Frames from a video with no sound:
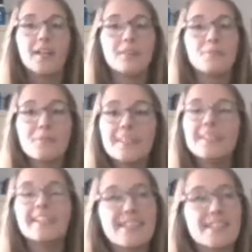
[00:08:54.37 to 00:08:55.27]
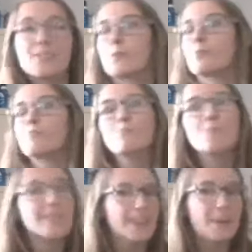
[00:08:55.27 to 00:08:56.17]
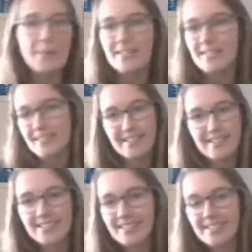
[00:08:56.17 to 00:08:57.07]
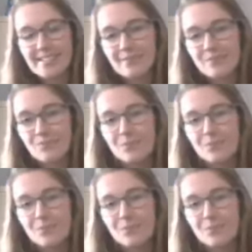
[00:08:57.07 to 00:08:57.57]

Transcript: and it really is a really amazing thing to see.